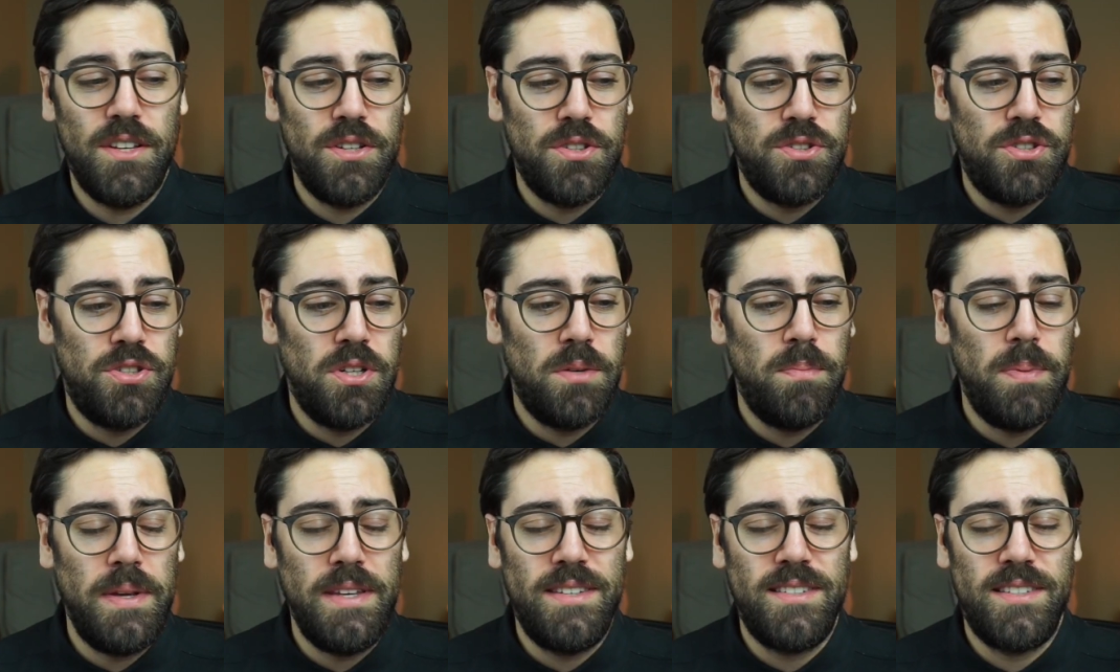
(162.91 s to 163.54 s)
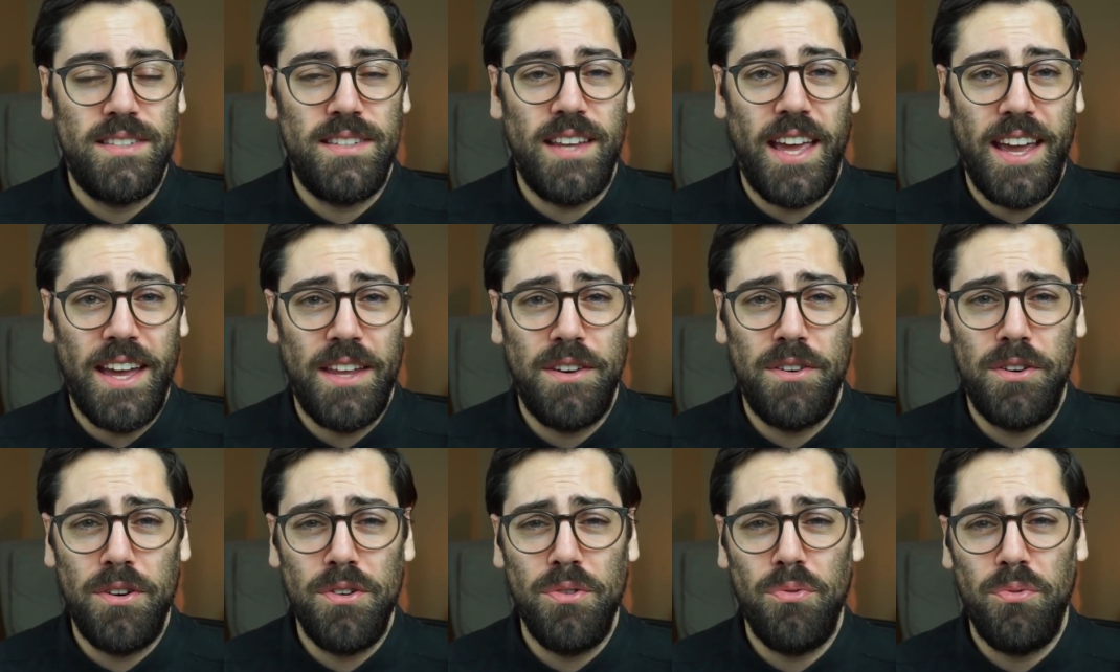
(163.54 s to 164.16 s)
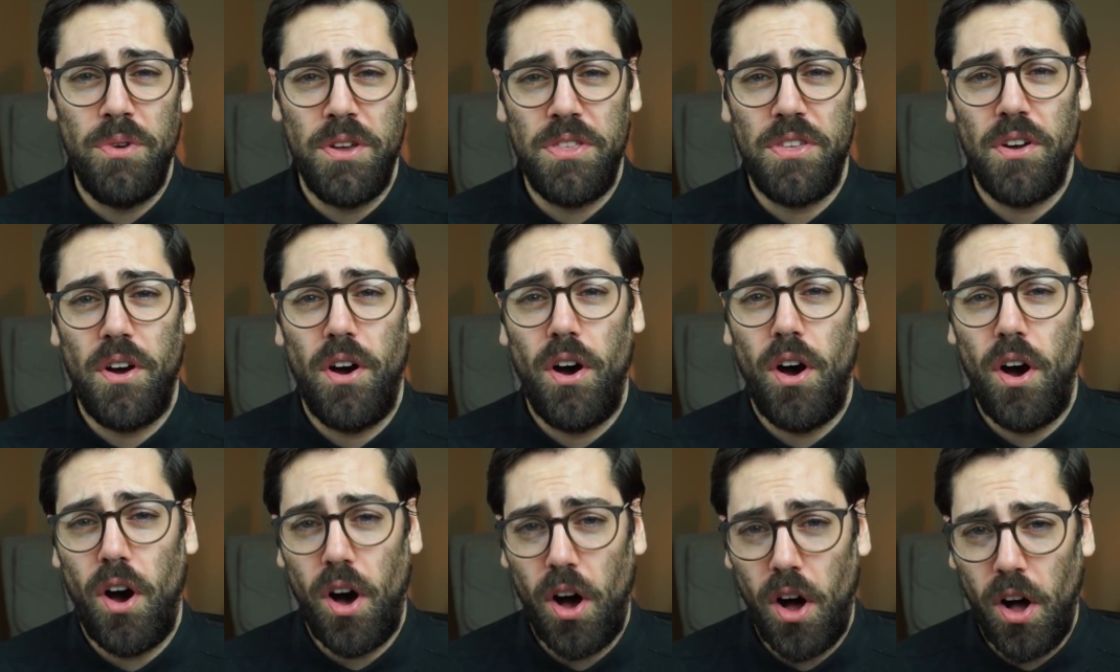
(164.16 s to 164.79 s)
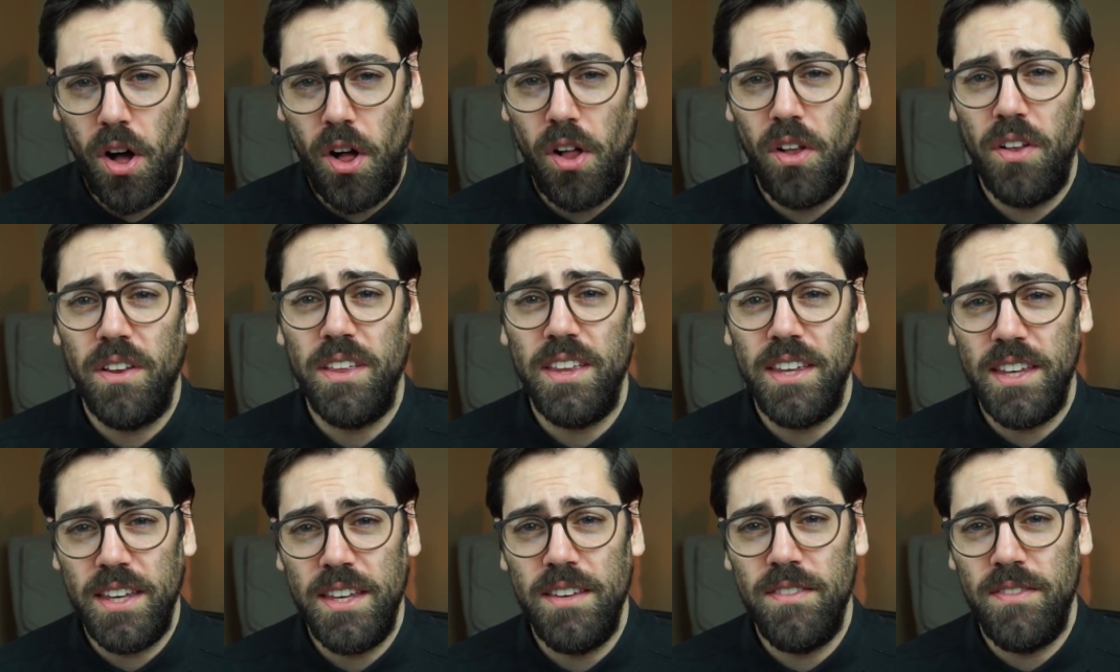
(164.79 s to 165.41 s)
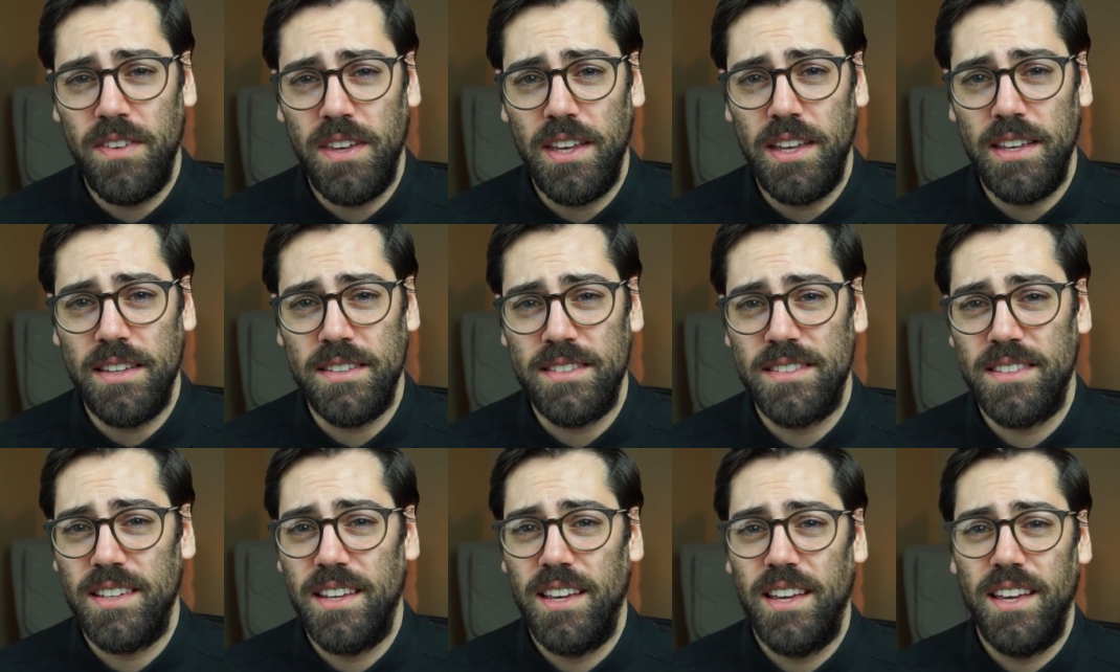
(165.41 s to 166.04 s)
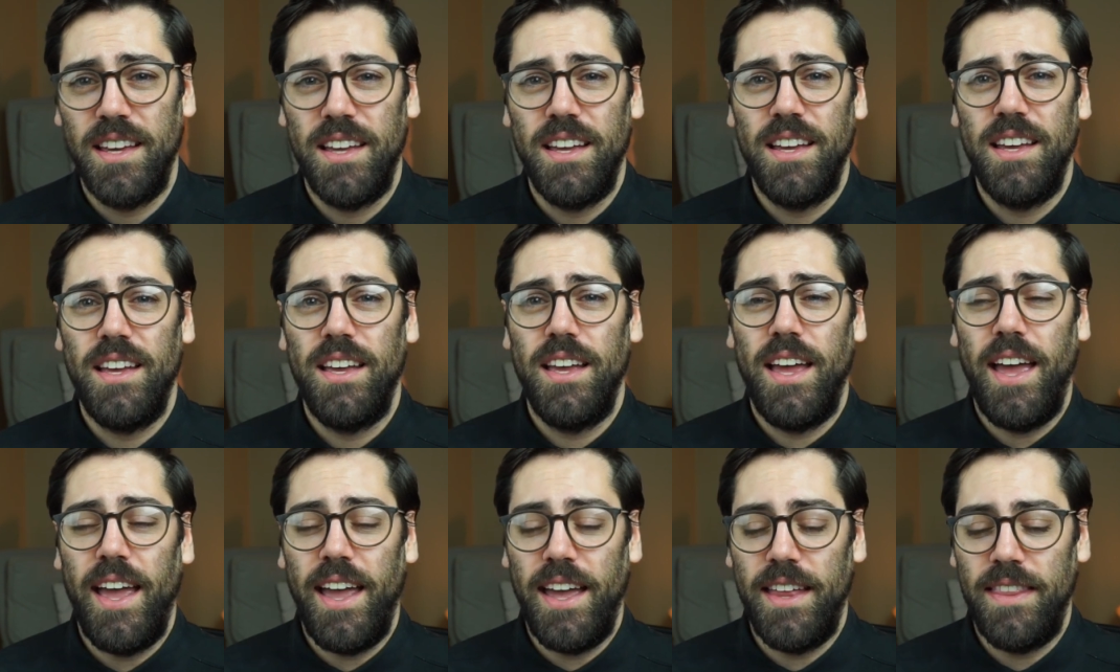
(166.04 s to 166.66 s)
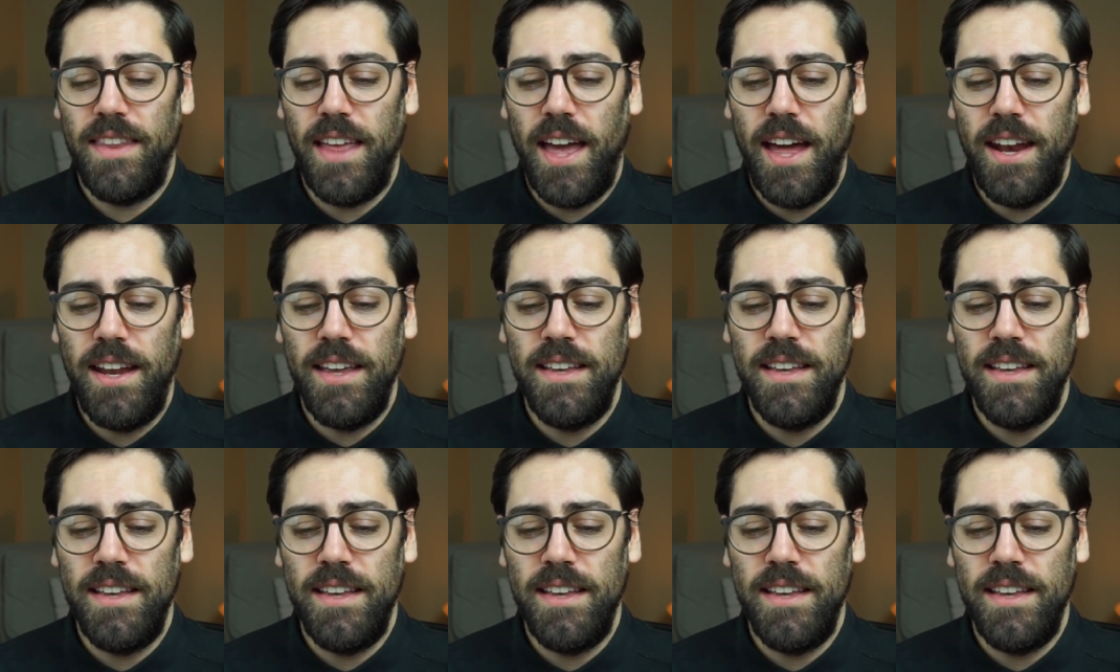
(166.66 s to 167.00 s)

should be standard with all EVs, and that